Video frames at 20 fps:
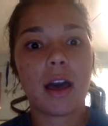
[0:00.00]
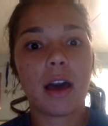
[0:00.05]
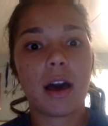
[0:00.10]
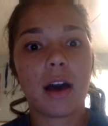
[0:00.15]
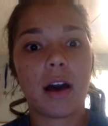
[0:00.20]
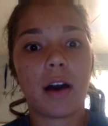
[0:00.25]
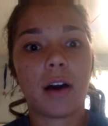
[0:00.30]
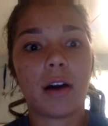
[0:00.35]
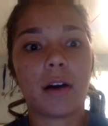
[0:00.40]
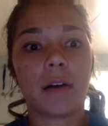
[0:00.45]

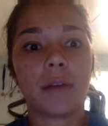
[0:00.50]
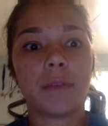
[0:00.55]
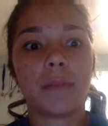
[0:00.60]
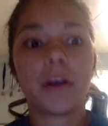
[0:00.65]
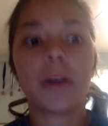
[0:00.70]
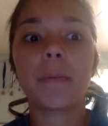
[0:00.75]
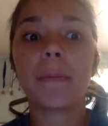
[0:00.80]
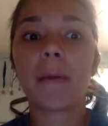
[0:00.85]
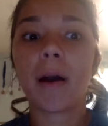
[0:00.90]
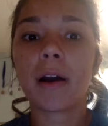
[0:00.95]

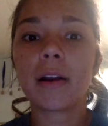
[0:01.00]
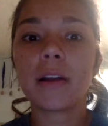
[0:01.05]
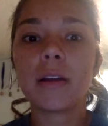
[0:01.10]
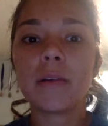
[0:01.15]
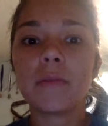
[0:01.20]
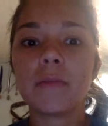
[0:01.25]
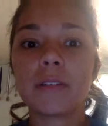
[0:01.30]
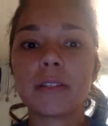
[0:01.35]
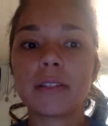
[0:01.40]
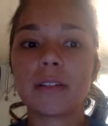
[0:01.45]
her body
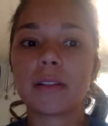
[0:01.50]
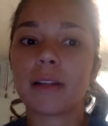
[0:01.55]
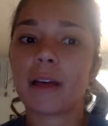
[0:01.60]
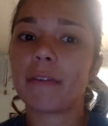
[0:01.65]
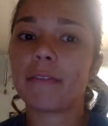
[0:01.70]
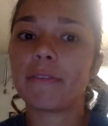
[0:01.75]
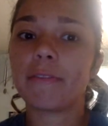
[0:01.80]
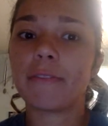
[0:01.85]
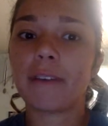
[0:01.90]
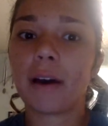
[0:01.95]
was
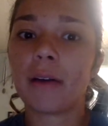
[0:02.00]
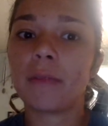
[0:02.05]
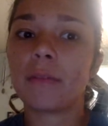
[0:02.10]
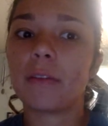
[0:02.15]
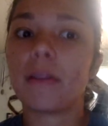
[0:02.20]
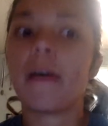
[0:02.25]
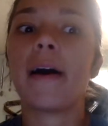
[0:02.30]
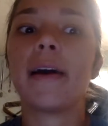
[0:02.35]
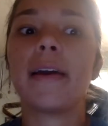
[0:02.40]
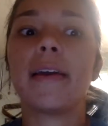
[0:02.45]
found
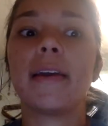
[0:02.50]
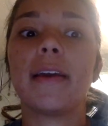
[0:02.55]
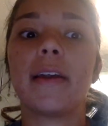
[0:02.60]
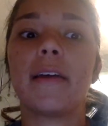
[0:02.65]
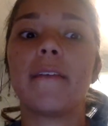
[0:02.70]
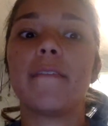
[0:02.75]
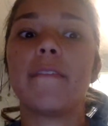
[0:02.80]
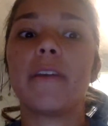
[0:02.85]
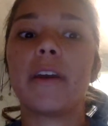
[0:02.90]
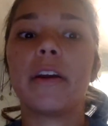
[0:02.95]
lying in
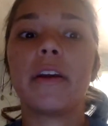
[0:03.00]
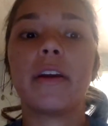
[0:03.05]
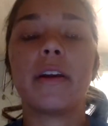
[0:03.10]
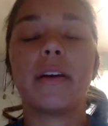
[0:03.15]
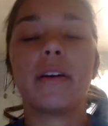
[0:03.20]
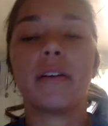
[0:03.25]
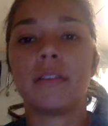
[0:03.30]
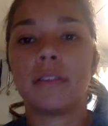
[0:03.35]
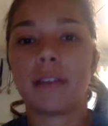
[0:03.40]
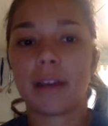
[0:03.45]
a very
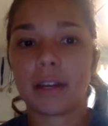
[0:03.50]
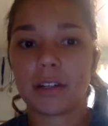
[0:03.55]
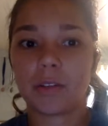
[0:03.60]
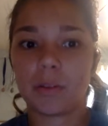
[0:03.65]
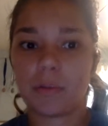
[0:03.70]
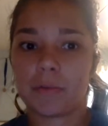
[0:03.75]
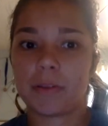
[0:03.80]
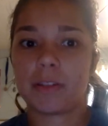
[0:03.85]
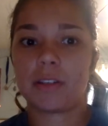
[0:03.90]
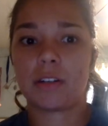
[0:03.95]

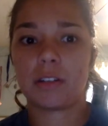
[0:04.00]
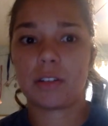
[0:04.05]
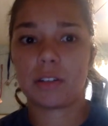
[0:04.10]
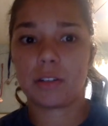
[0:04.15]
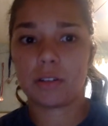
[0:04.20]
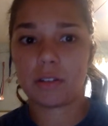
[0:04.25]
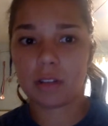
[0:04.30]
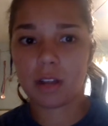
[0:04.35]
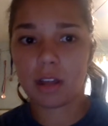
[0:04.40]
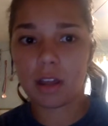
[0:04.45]
unnatural
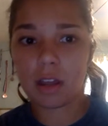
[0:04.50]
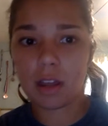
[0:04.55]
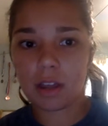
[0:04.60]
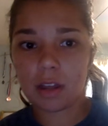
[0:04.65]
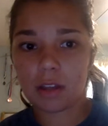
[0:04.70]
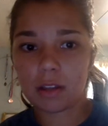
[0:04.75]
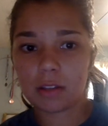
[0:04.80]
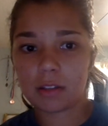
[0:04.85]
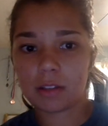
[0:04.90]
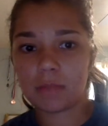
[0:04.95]
position
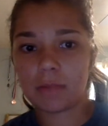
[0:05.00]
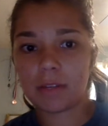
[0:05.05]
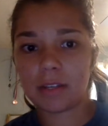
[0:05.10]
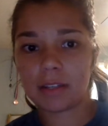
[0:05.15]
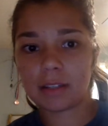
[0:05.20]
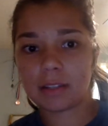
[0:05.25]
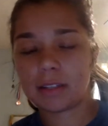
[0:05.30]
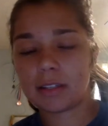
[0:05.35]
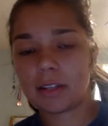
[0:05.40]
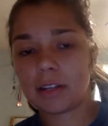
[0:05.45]
to be
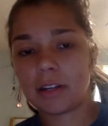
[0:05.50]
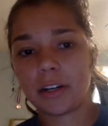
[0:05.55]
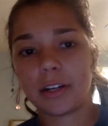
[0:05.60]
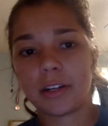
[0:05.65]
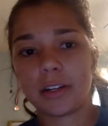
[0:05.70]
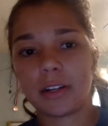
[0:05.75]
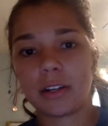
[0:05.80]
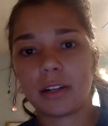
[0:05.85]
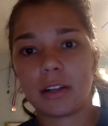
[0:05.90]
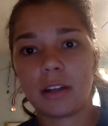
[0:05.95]

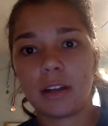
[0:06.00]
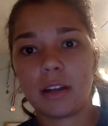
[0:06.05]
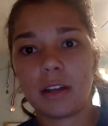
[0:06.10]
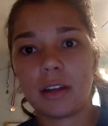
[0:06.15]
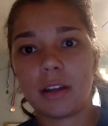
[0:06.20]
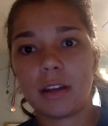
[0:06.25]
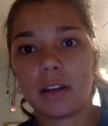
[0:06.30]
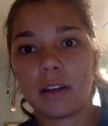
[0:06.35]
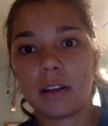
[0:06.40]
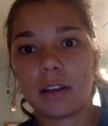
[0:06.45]
considered
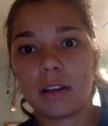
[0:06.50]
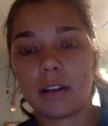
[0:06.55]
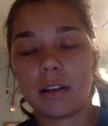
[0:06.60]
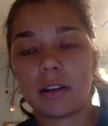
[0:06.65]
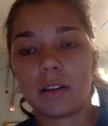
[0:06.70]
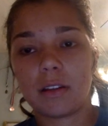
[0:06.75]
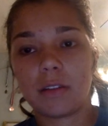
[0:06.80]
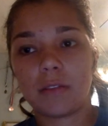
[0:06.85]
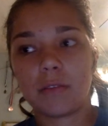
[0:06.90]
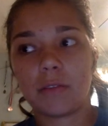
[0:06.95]

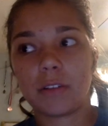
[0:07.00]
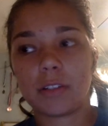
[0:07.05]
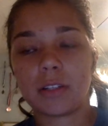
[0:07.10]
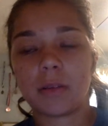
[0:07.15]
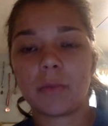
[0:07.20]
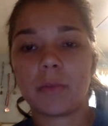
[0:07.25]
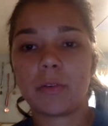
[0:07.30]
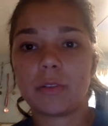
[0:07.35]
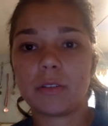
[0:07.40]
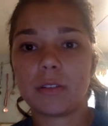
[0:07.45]
for
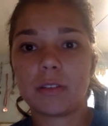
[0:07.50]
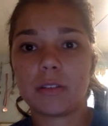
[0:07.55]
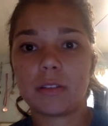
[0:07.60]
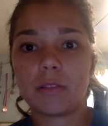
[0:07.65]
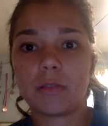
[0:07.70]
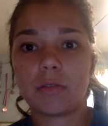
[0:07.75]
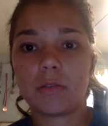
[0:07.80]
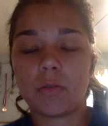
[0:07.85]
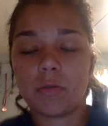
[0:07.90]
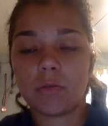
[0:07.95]
someone
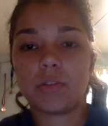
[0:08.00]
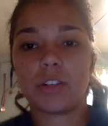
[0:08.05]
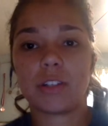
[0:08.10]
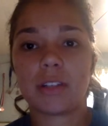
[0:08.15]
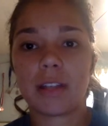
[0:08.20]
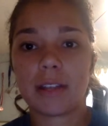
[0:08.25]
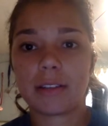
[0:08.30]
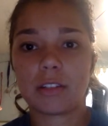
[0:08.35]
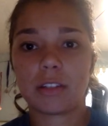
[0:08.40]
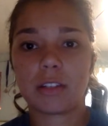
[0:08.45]
who just
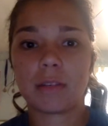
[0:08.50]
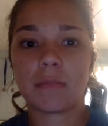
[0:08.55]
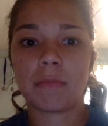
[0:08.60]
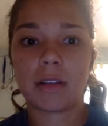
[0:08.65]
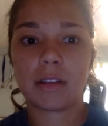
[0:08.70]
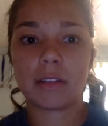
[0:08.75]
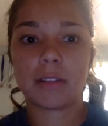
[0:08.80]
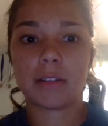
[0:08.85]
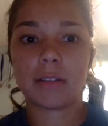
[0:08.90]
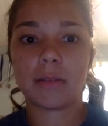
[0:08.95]
had just
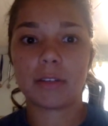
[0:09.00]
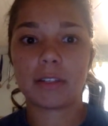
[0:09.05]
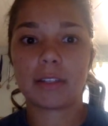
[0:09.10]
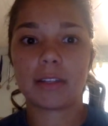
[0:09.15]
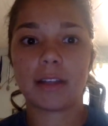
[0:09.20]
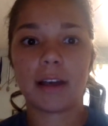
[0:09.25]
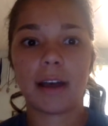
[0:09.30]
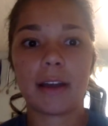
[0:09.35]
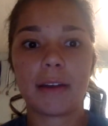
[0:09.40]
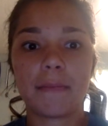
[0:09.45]
committed
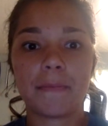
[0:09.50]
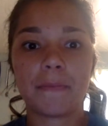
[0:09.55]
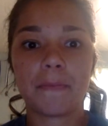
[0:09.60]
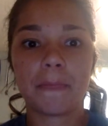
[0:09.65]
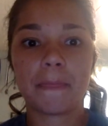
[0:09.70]
suicide.